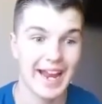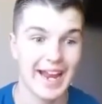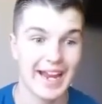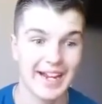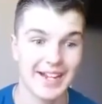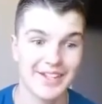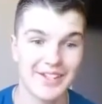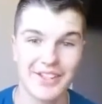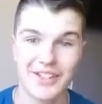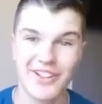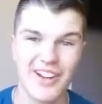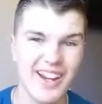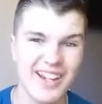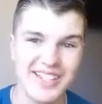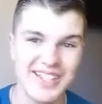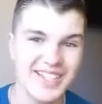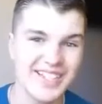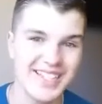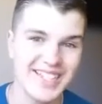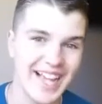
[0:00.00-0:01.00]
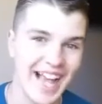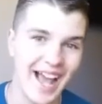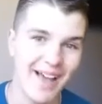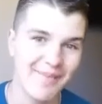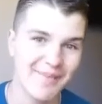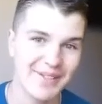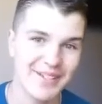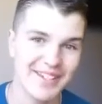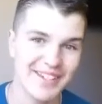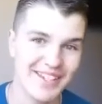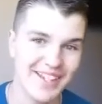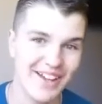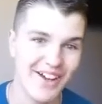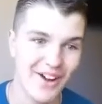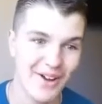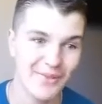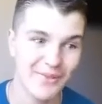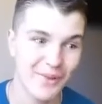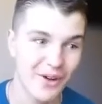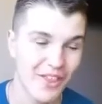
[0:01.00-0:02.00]
and the craziest thing happened
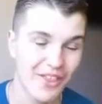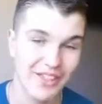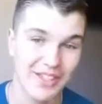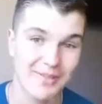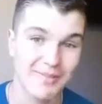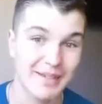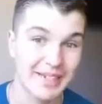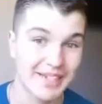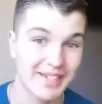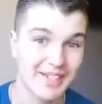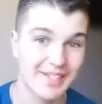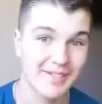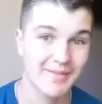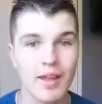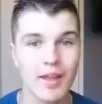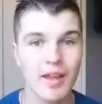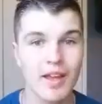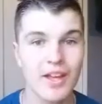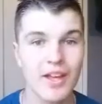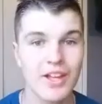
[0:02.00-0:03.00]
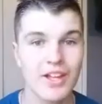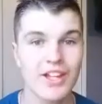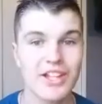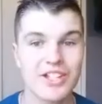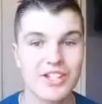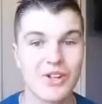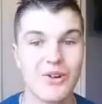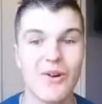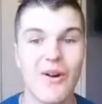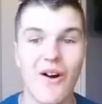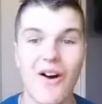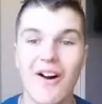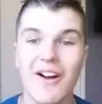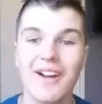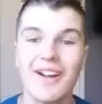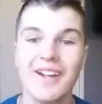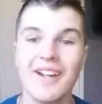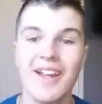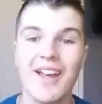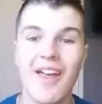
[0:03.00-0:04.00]
on one of these meets. So
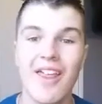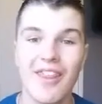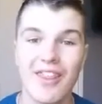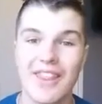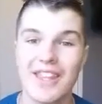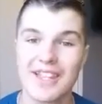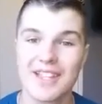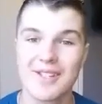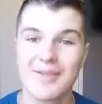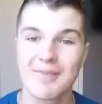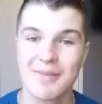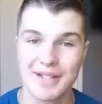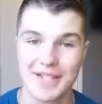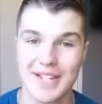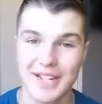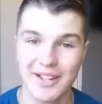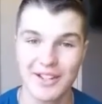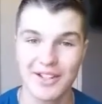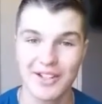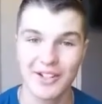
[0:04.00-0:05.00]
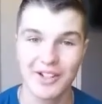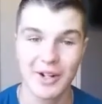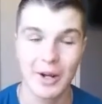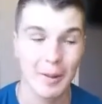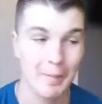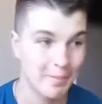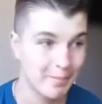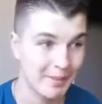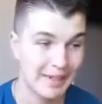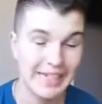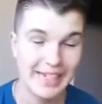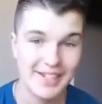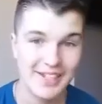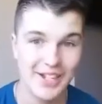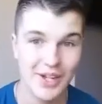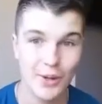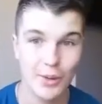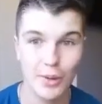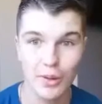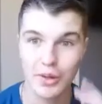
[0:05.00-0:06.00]
on this particular meet,
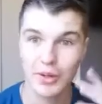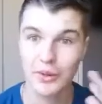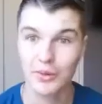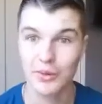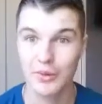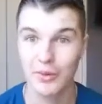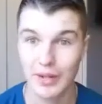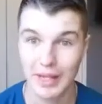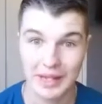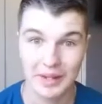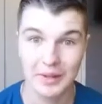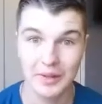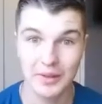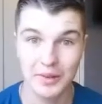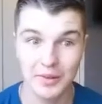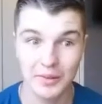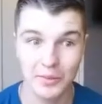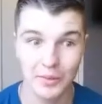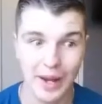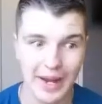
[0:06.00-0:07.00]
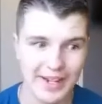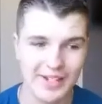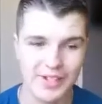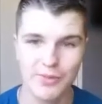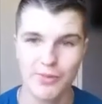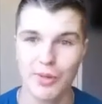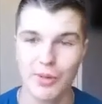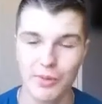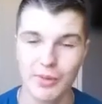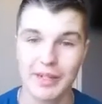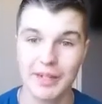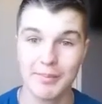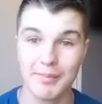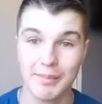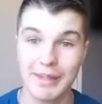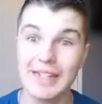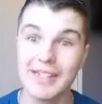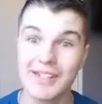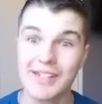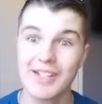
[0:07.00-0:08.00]
or like race where we
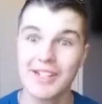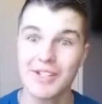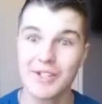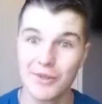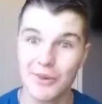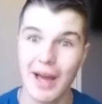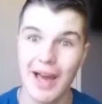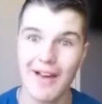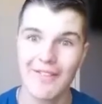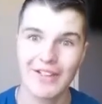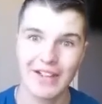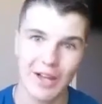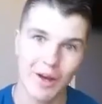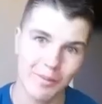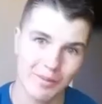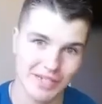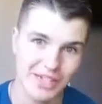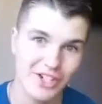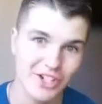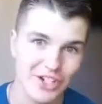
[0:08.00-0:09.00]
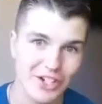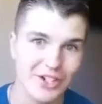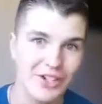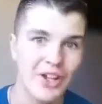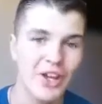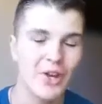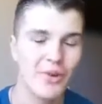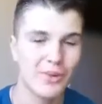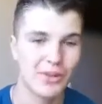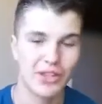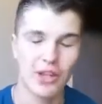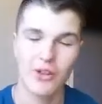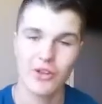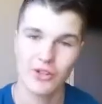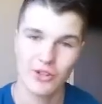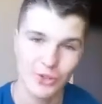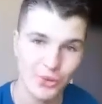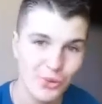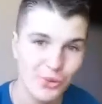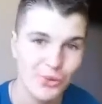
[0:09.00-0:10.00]
meet to have a competition with
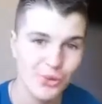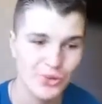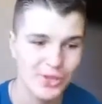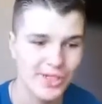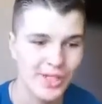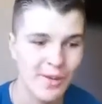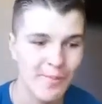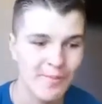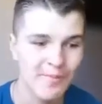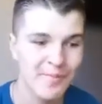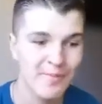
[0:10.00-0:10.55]
other schools,